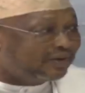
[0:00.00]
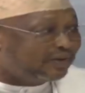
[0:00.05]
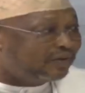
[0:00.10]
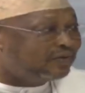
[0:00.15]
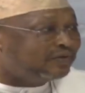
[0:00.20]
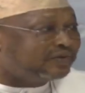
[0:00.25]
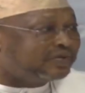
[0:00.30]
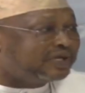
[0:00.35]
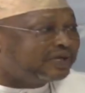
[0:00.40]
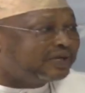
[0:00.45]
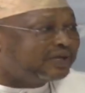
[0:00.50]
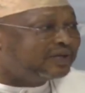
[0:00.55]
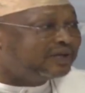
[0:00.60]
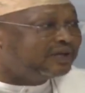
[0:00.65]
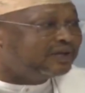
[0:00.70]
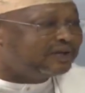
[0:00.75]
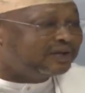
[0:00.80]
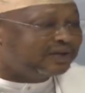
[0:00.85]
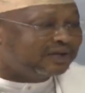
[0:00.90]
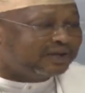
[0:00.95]
Who did it?
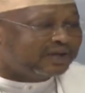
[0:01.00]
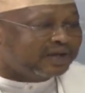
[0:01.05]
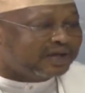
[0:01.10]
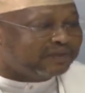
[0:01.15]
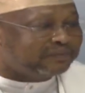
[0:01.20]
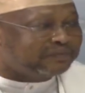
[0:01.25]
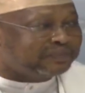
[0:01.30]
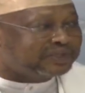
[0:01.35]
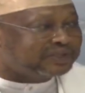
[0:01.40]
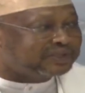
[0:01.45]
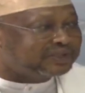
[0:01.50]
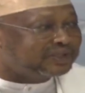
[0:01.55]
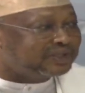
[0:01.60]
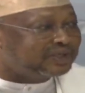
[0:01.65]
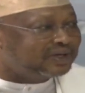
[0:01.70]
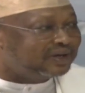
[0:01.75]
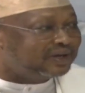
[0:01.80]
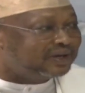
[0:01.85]
APC.